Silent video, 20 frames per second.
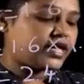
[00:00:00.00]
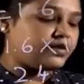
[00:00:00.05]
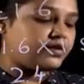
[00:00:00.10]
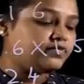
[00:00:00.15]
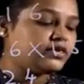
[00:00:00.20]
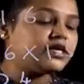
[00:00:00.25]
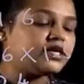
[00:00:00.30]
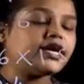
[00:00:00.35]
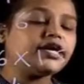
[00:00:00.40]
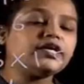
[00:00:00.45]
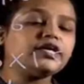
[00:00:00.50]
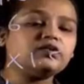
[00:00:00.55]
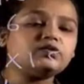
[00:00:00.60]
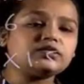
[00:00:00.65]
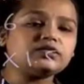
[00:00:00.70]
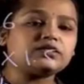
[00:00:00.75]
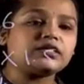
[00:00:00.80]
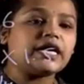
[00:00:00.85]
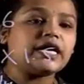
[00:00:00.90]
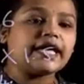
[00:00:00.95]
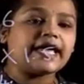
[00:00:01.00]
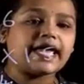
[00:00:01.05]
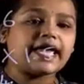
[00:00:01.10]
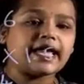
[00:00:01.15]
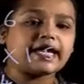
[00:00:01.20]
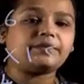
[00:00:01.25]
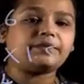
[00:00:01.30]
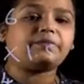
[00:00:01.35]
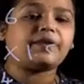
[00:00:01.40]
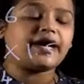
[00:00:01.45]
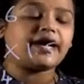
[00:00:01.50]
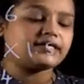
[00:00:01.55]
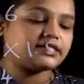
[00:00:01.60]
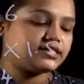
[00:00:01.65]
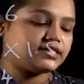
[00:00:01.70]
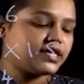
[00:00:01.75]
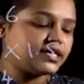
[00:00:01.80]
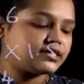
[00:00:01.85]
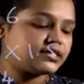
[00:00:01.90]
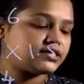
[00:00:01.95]
can we reduce 8 by
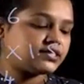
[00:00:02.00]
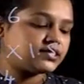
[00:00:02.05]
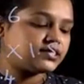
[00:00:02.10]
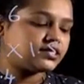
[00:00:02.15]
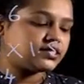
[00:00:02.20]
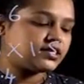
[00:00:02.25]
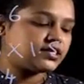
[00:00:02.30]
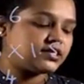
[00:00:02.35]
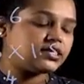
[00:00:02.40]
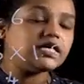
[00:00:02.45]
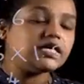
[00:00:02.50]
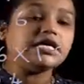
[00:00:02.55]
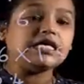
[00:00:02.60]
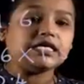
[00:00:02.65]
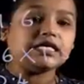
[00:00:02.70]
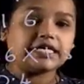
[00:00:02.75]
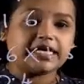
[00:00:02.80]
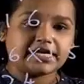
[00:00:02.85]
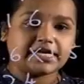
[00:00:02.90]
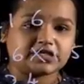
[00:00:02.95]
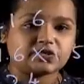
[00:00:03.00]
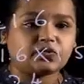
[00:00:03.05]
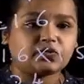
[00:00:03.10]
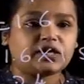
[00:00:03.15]
6? Yes,